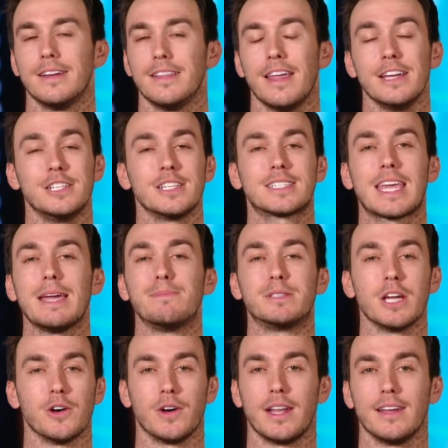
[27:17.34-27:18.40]
They just keep
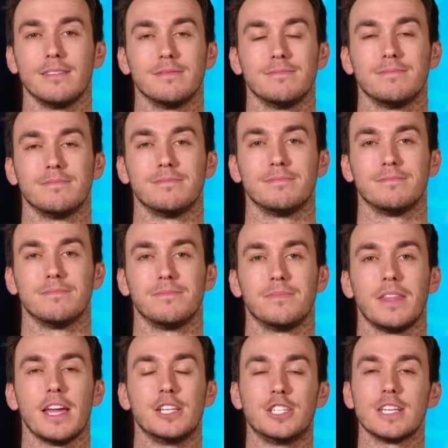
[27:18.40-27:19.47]
doing it.
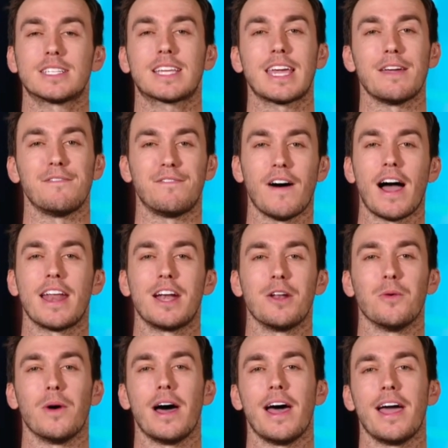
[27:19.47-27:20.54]
They just keep finding a
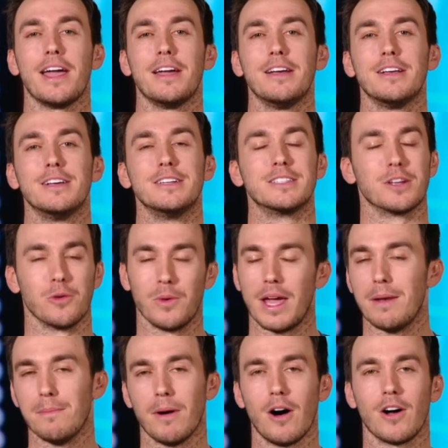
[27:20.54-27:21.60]
way to
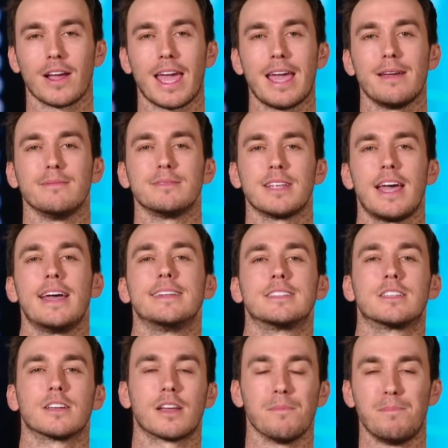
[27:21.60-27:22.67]
win ball games and
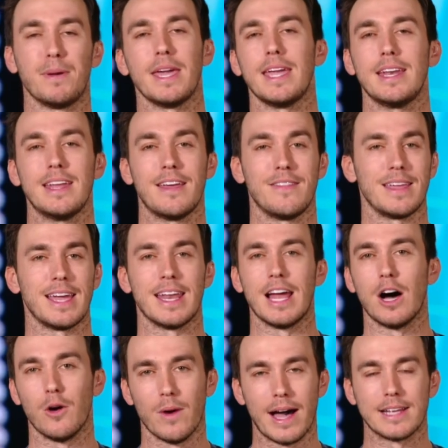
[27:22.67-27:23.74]
to compete in the
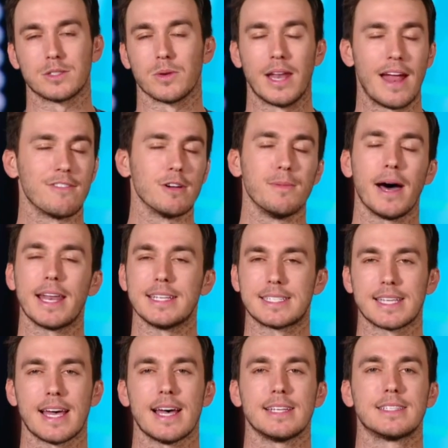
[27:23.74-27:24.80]
NL West. When everybody
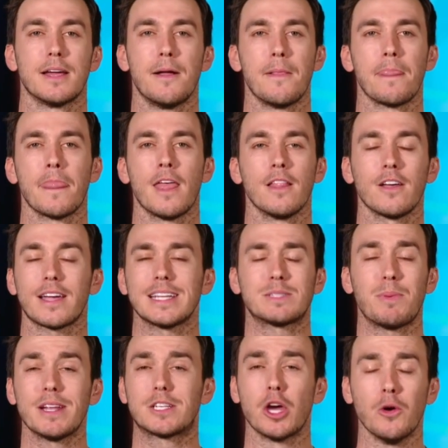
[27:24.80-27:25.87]
says, "Look, it's
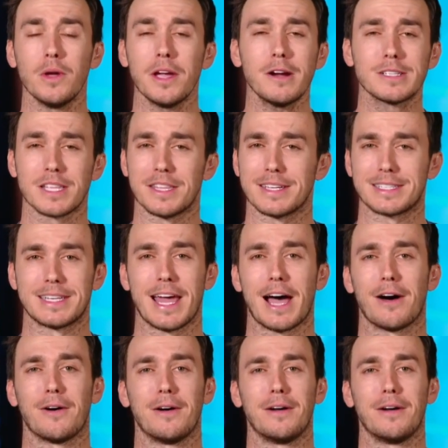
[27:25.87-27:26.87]
been two years of this now.